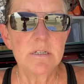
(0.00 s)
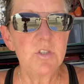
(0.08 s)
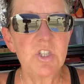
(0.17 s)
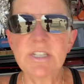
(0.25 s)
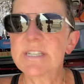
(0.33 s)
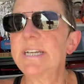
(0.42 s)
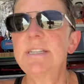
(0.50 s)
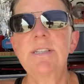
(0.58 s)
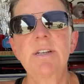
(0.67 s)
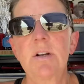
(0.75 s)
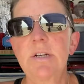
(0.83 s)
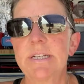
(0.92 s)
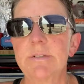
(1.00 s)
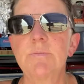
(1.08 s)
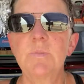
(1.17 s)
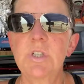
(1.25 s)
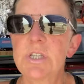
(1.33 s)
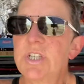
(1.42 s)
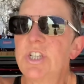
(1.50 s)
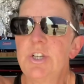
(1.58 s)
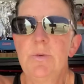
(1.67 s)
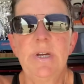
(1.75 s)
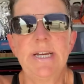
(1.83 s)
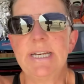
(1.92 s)
just get started. Just
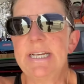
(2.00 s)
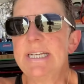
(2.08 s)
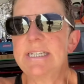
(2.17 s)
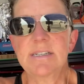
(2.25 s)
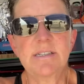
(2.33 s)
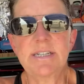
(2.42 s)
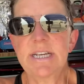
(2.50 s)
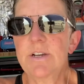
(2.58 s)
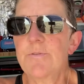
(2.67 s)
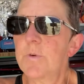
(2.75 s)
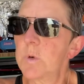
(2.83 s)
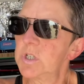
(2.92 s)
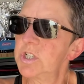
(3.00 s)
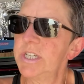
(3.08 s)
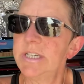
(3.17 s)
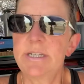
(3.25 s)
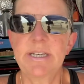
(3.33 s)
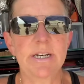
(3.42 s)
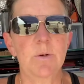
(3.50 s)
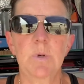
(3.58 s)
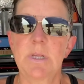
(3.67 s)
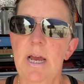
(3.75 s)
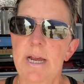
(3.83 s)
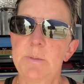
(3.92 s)
do it. It doesn't take a fortune. Get a
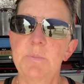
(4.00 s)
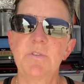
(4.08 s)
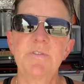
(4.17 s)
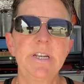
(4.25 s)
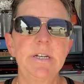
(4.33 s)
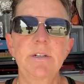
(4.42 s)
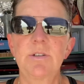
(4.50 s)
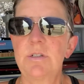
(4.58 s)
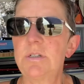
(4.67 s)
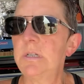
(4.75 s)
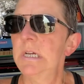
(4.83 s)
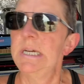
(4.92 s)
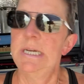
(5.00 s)
reliable vehicle.